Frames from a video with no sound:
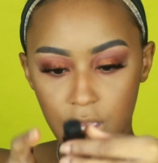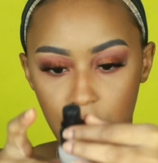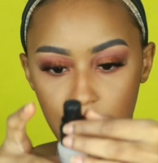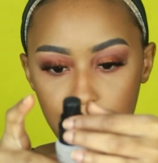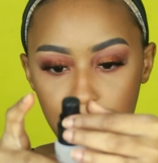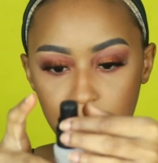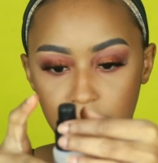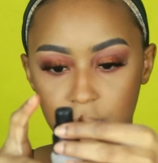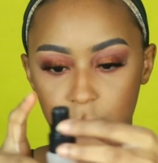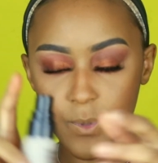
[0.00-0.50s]
I'm
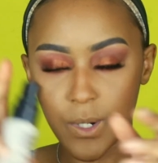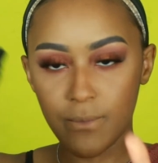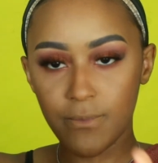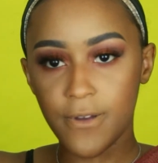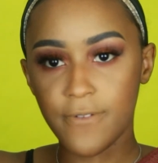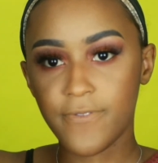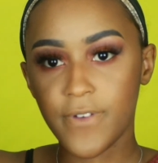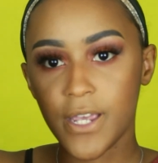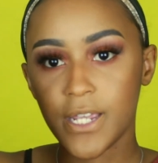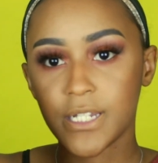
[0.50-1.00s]
about to spray
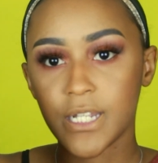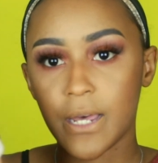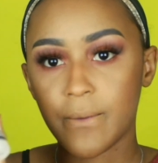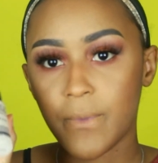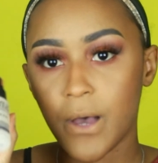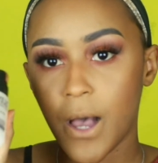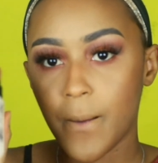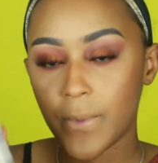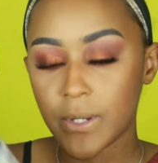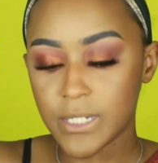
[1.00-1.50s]
my face.
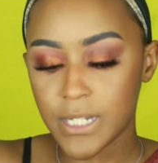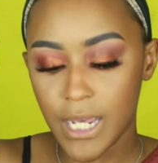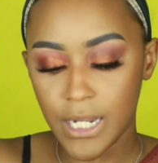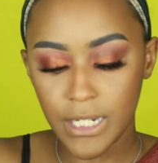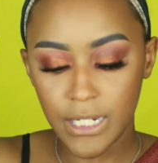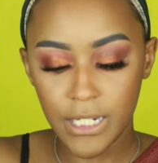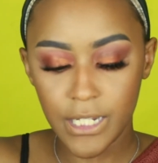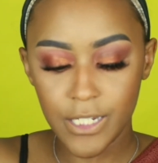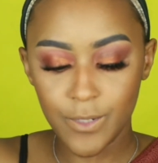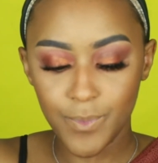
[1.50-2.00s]
I'm almost out
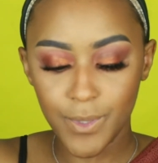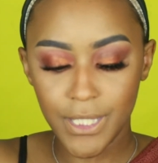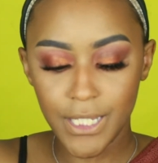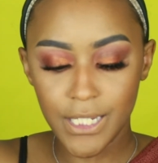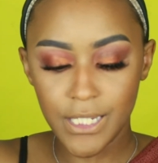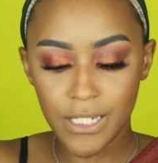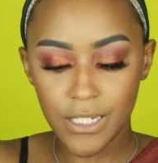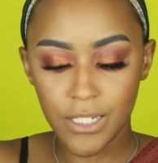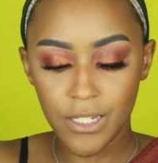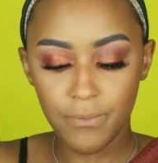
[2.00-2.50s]
of this, but
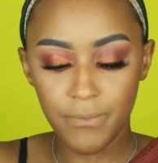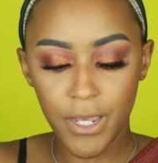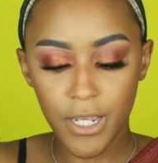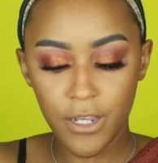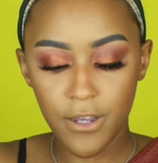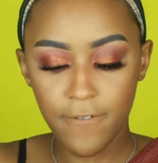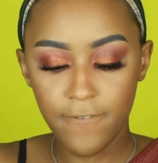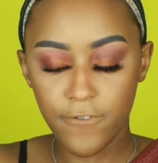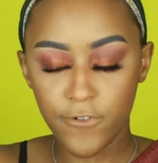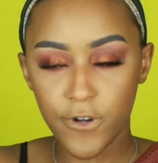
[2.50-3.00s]
this is the
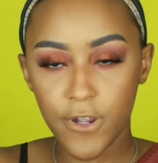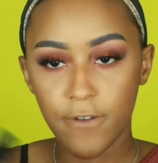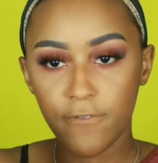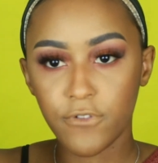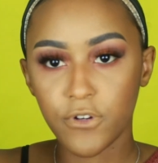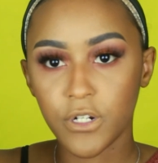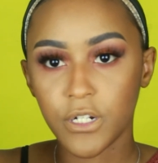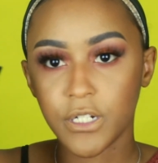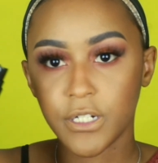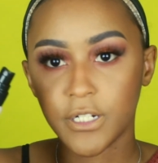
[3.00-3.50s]
Makeup
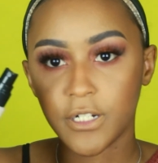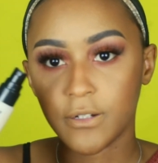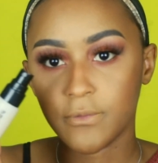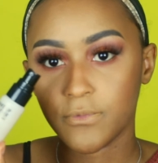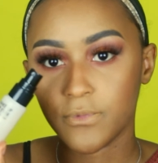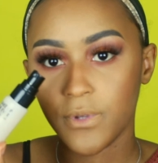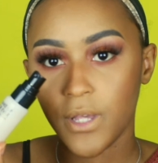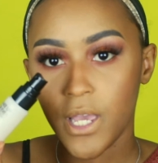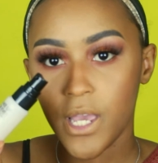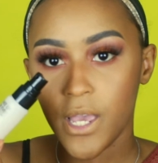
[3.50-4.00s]
Forever
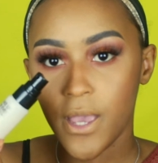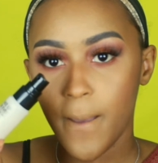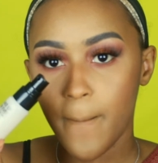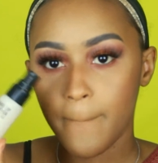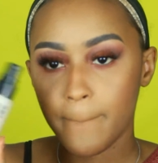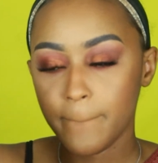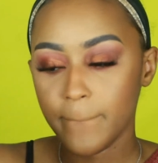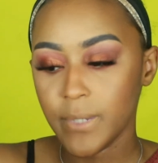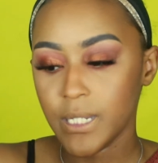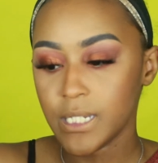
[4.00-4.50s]
um,
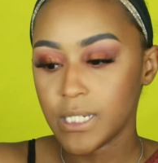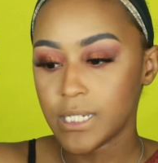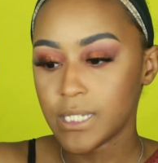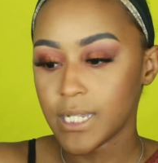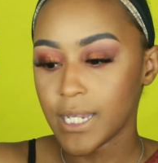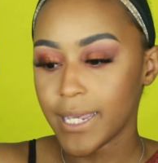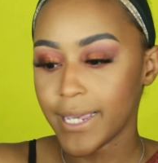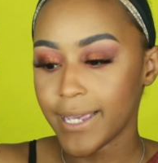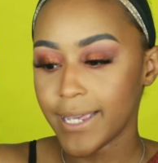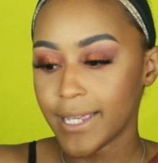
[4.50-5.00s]
Mist
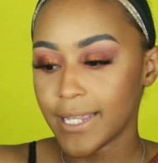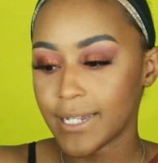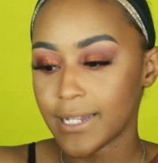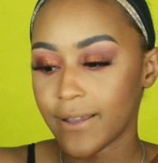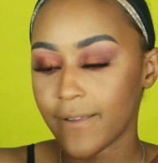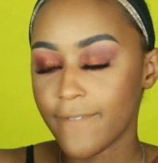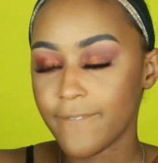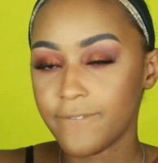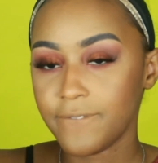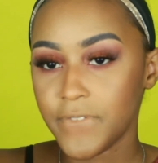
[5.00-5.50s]
and
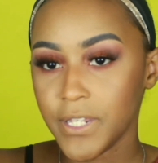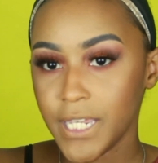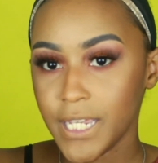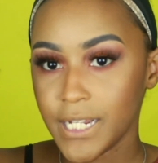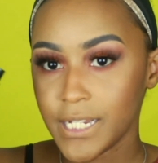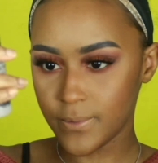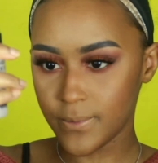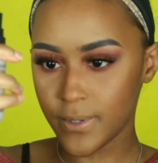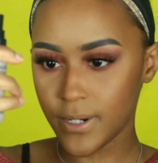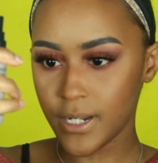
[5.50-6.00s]

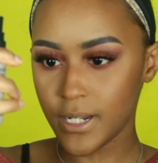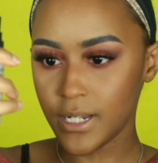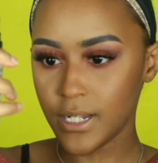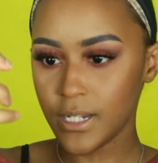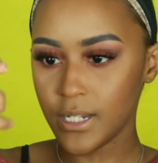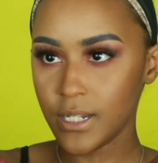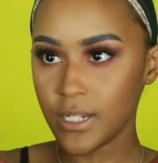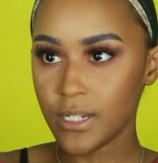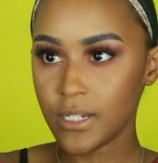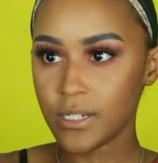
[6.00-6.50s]
Fix. Spray
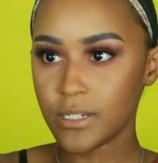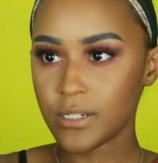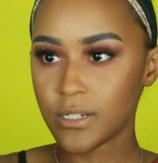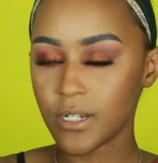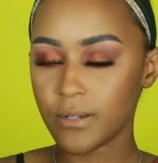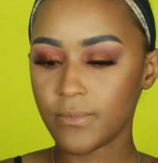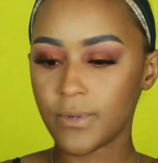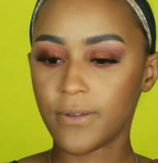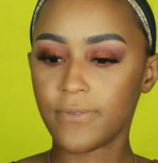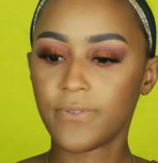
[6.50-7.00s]
this
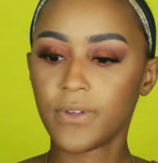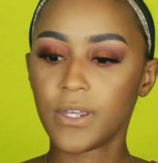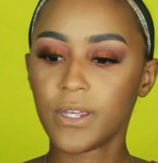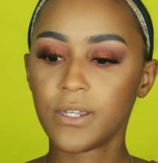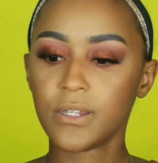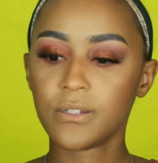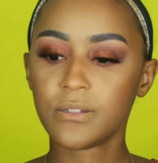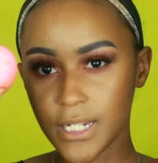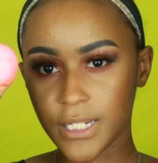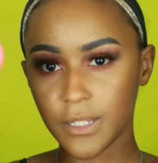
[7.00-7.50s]
on my
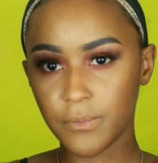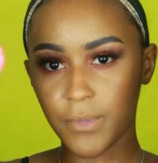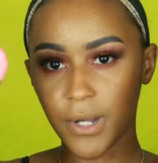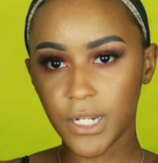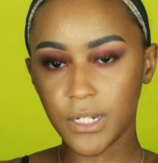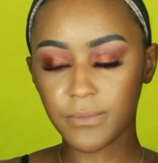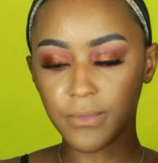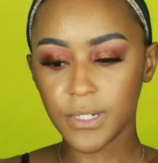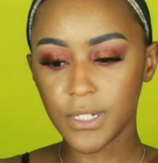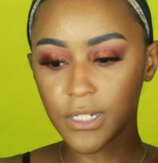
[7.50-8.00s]
face. Take the
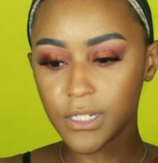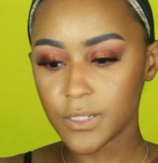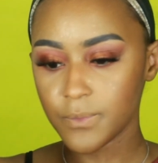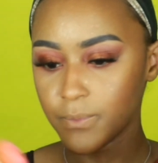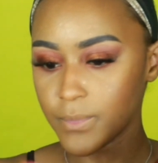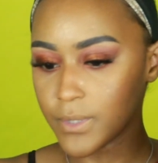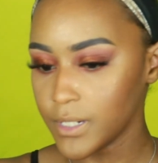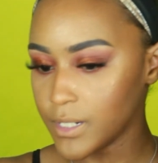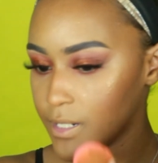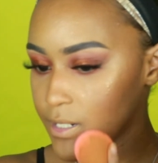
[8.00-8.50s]
bottom of this
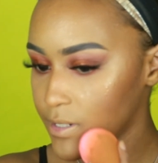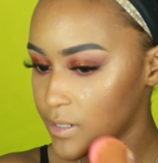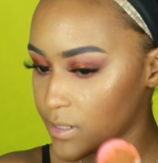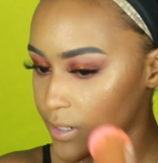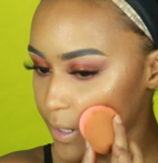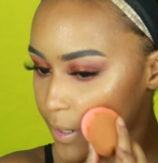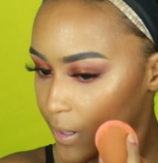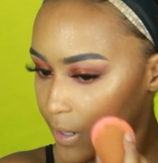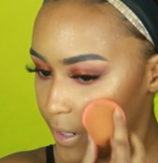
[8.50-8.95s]
sponge